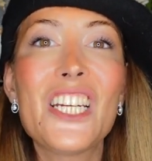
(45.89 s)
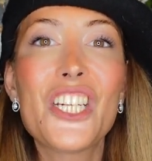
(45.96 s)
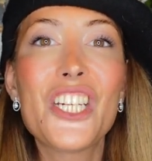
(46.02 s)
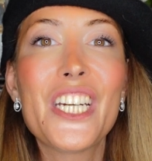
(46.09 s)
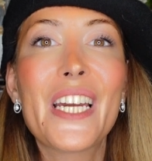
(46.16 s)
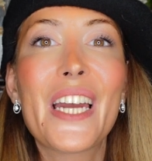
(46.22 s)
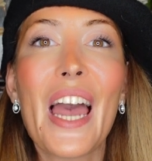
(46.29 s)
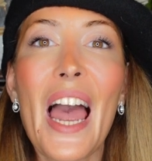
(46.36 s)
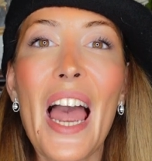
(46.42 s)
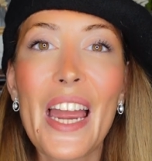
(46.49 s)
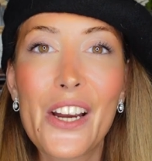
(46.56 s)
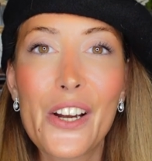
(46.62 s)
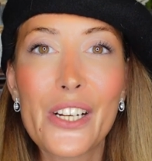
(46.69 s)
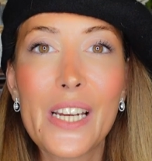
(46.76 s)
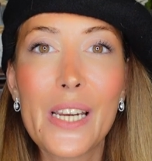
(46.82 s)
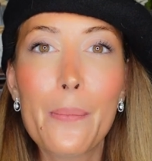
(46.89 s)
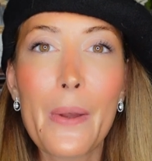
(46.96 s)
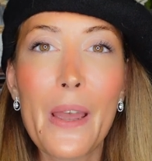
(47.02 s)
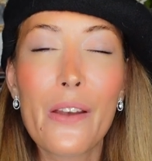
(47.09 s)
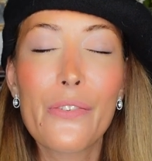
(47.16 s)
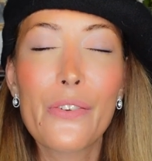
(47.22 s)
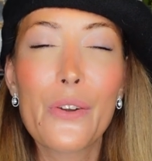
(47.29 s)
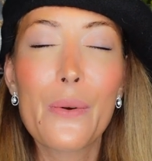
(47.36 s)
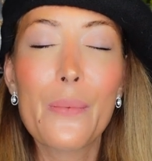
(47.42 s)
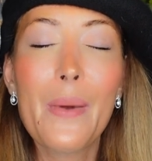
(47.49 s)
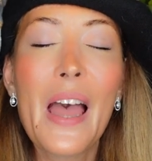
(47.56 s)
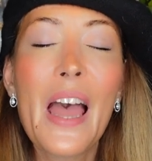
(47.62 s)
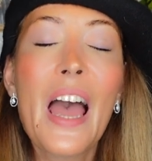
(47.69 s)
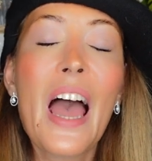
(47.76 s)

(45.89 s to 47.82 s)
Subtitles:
chic, iconic perfume.